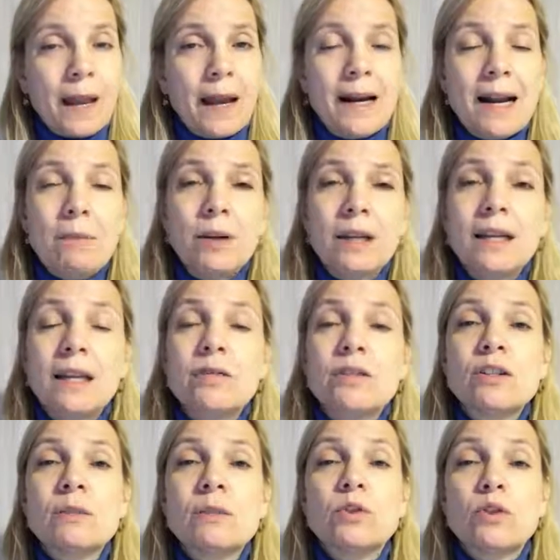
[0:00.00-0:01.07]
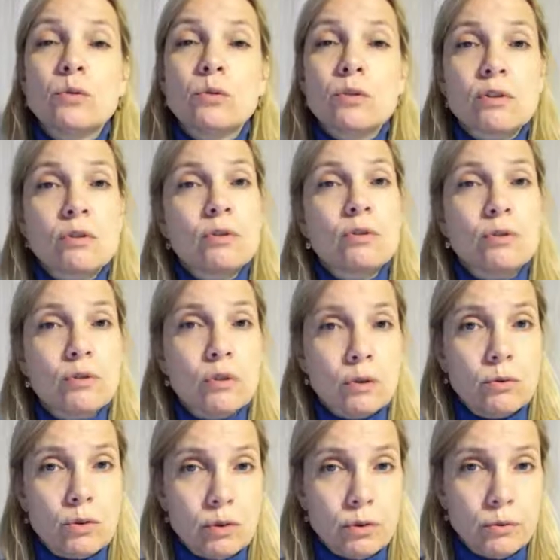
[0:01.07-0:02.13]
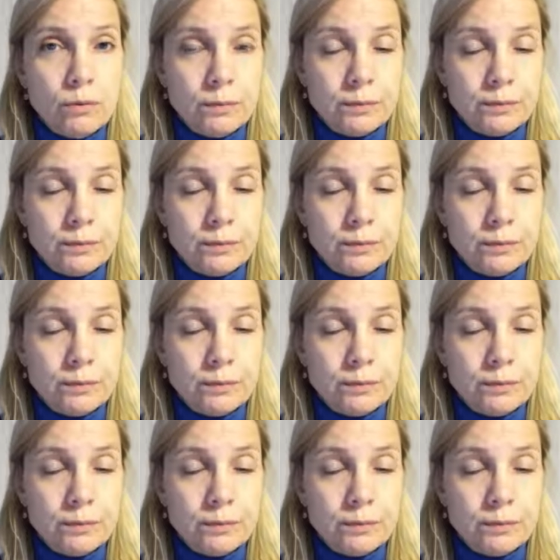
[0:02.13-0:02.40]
And I'm going to give you some tools to do so too.